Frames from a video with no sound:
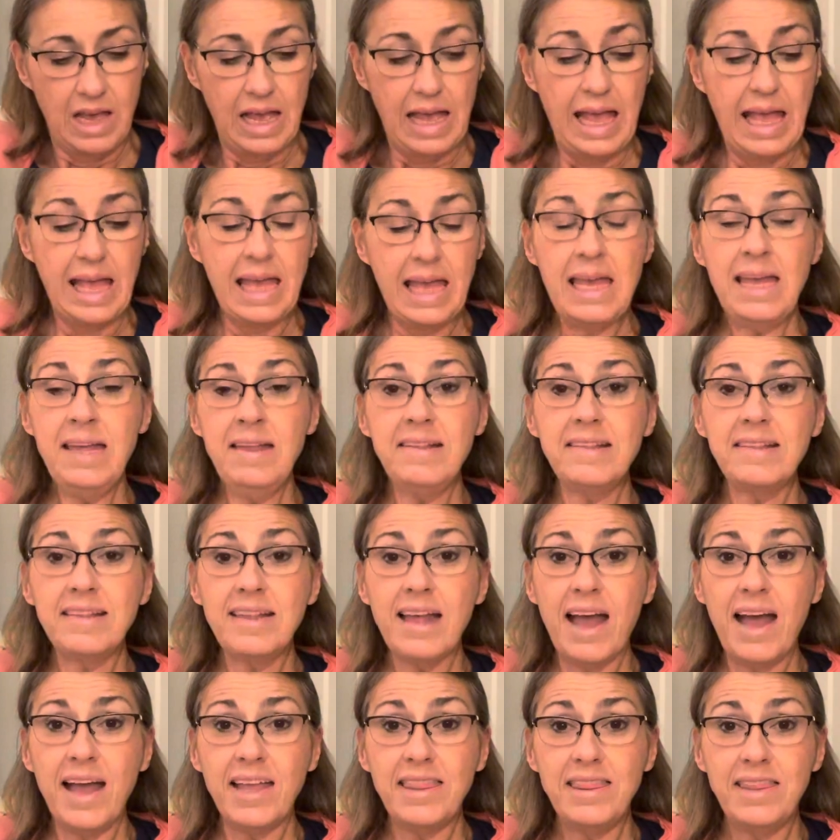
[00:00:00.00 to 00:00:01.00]
He
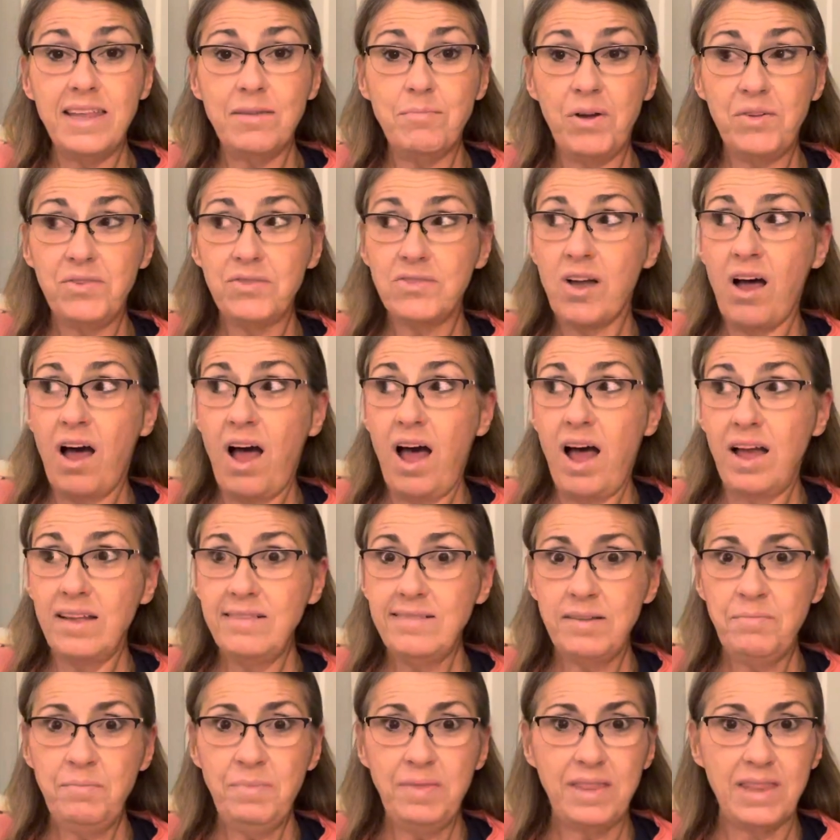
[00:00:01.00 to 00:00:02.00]
said the most
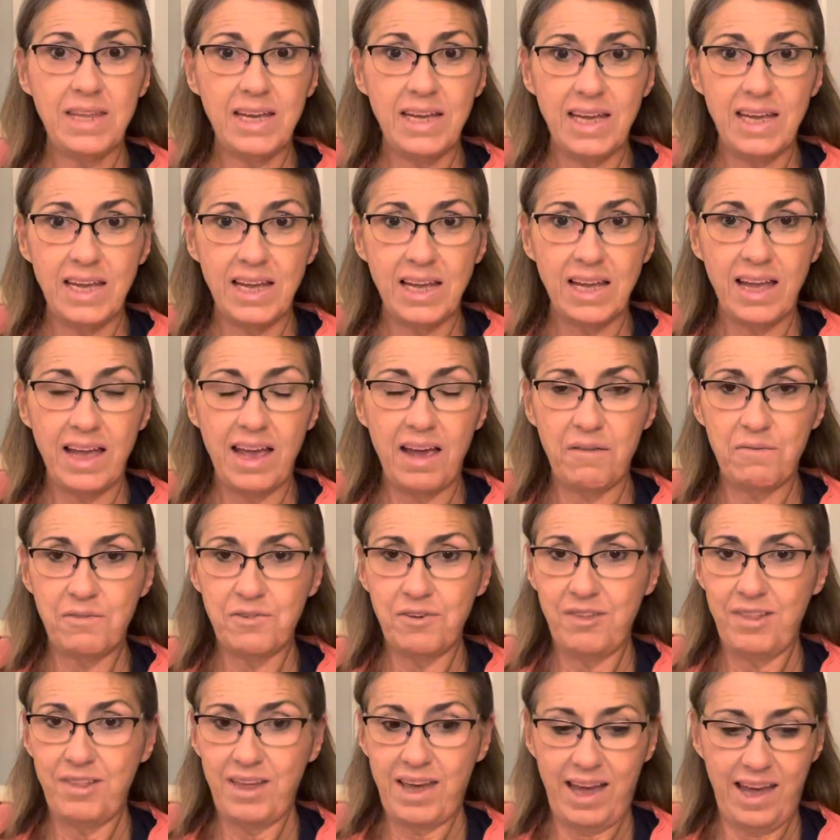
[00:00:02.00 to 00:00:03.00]
awesome thing after
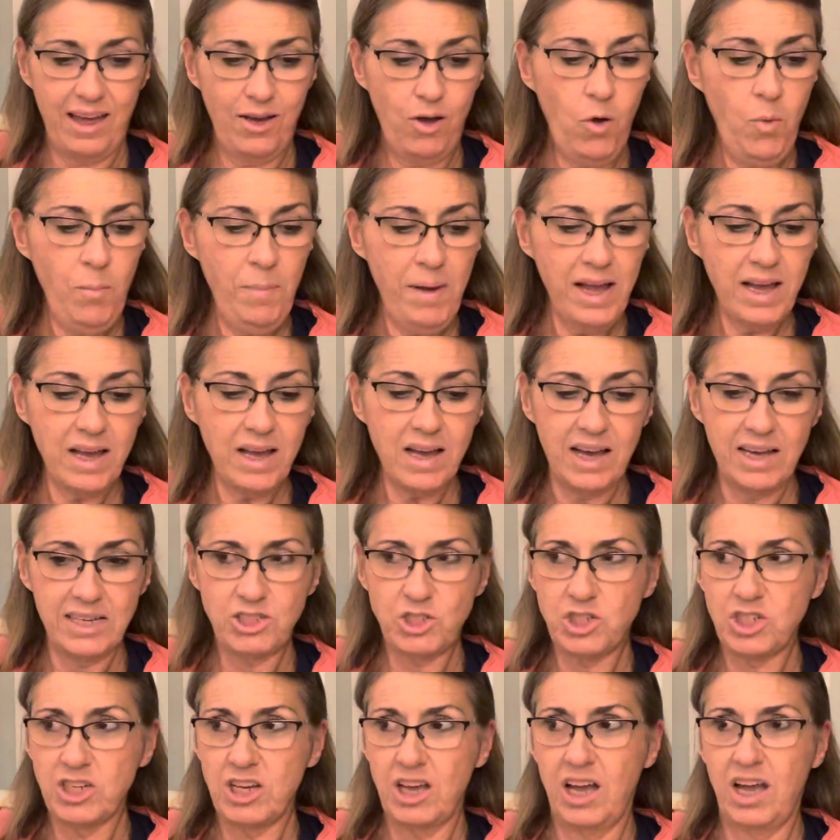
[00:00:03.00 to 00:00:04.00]
that. Oh my
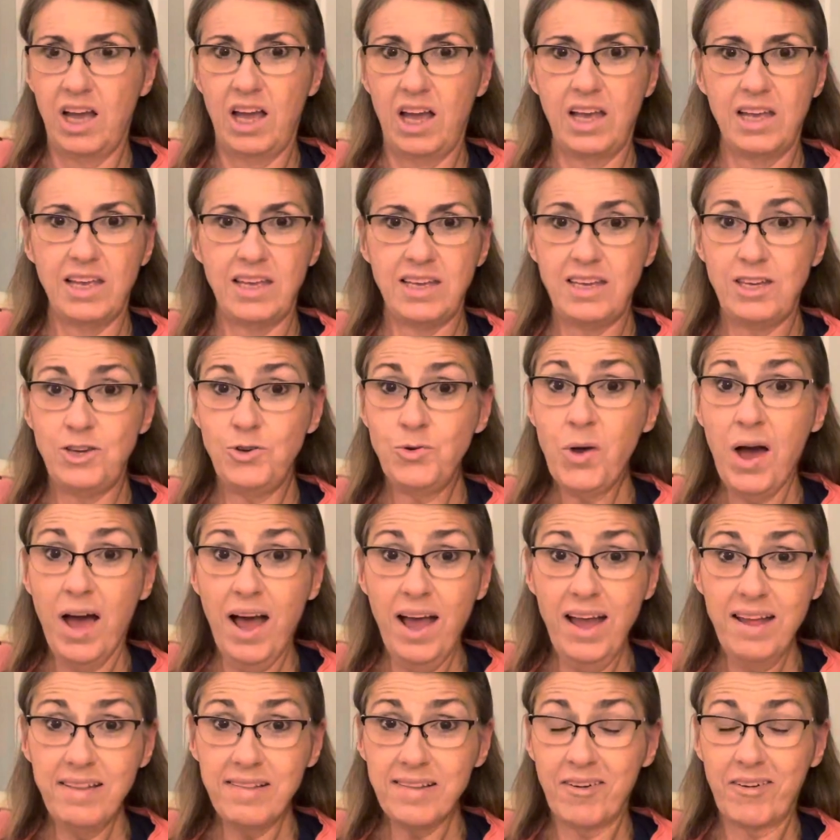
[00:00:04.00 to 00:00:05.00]
gosh. You
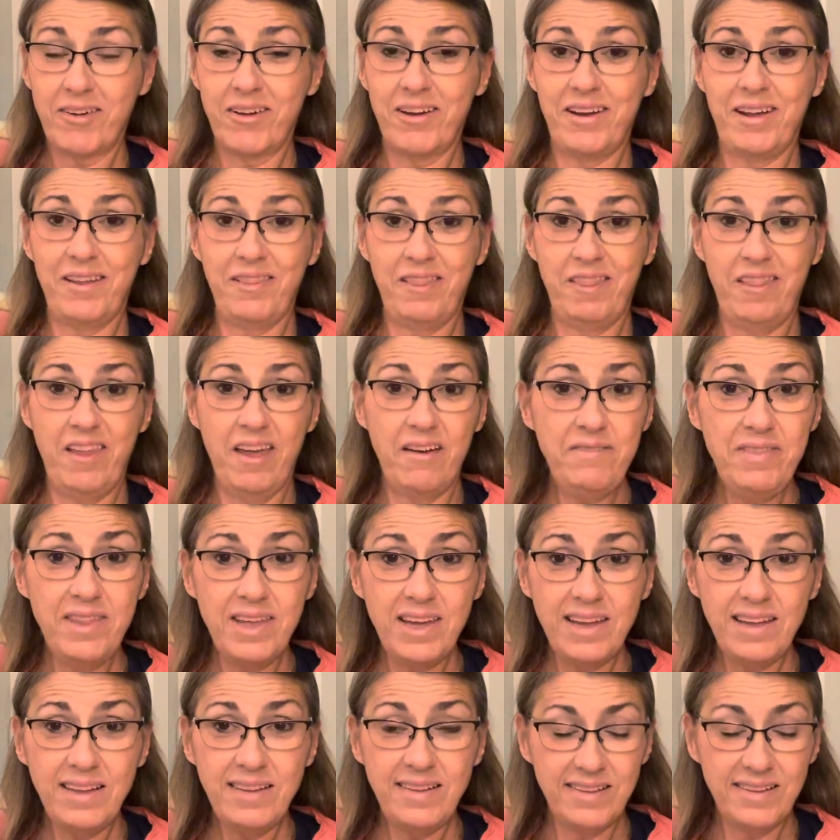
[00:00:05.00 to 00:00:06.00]
guys are going to love
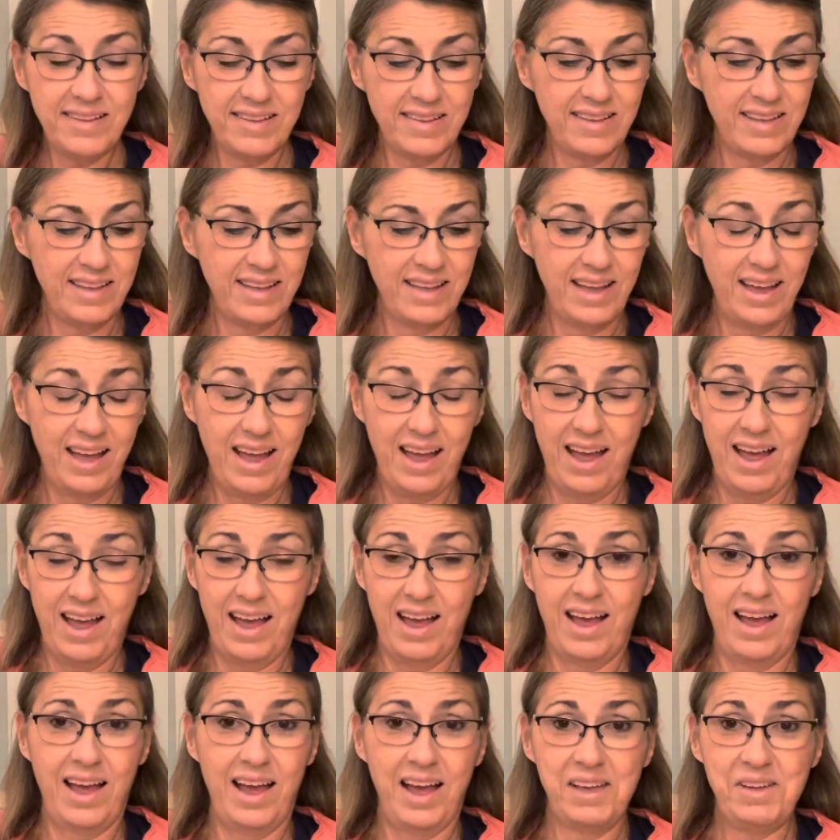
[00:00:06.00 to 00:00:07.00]
this.
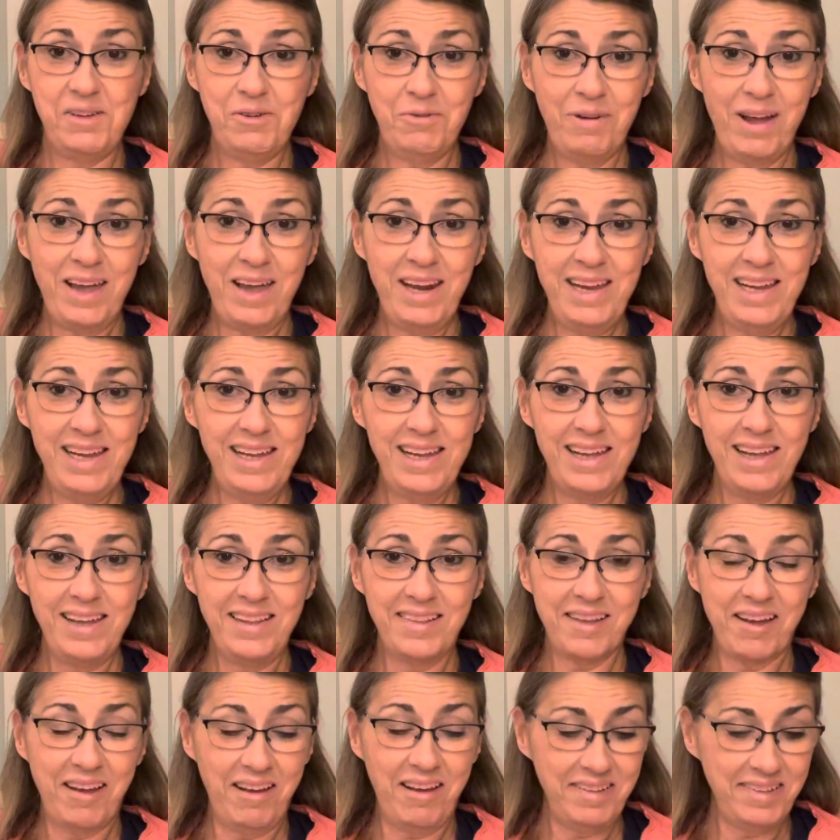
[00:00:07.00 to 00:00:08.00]
Are you ready? It's
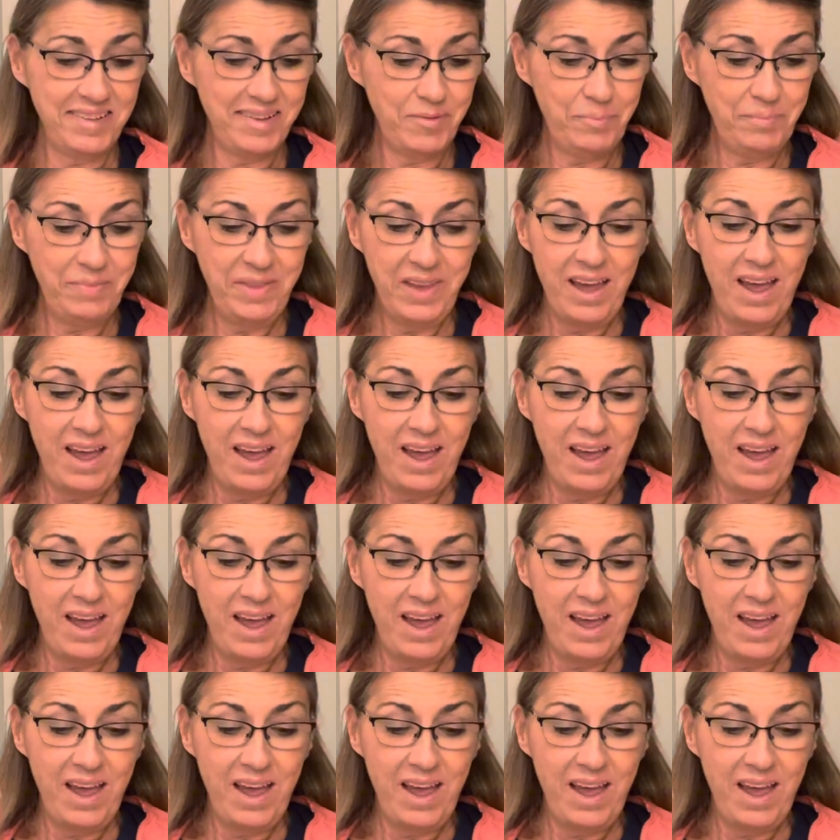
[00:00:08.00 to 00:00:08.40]
awesome.